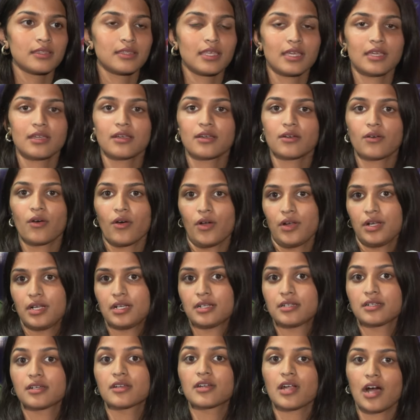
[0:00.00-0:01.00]
thing
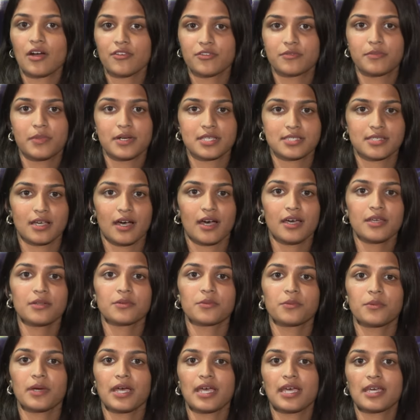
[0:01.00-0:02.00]
called Craft Bazaar,
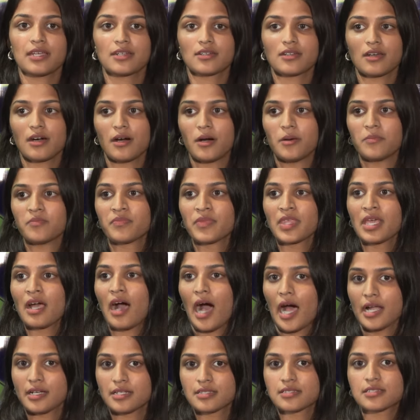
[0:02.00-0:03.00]
where
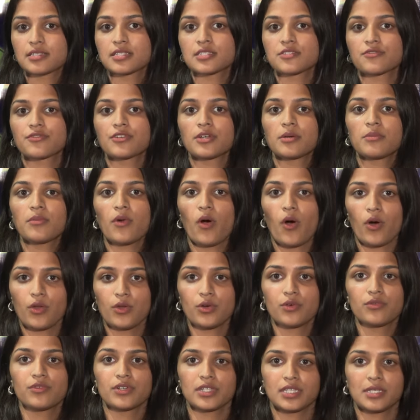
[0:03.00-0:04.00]
artisans from
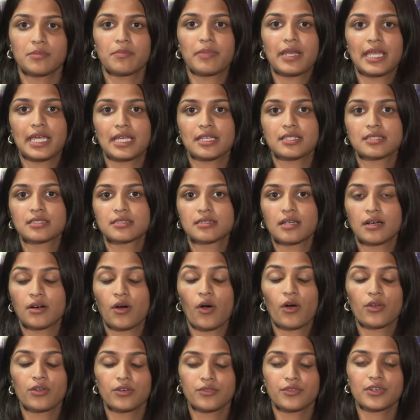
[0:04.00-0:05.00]
all over the place,
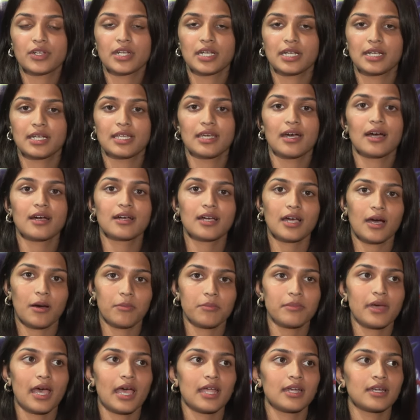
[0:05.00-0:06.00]
all over India,
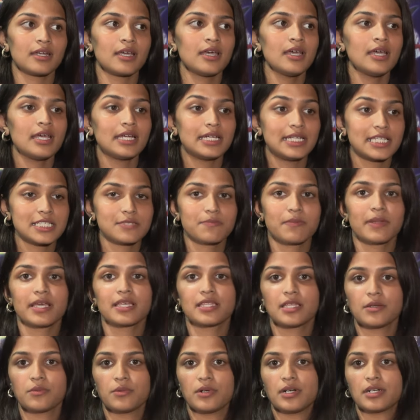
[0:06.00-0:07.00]
come and
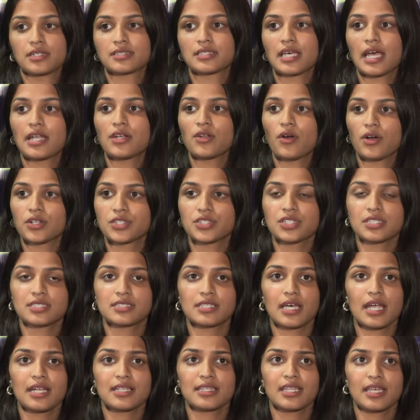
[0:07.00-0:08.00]
display their works. And not
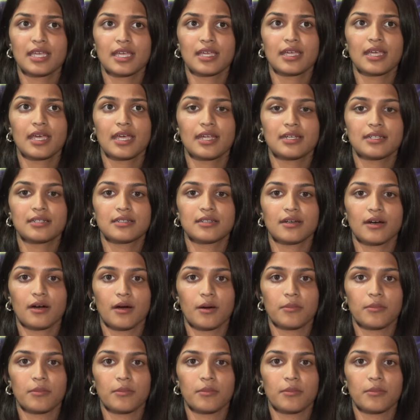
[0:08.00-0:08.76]
just that, they get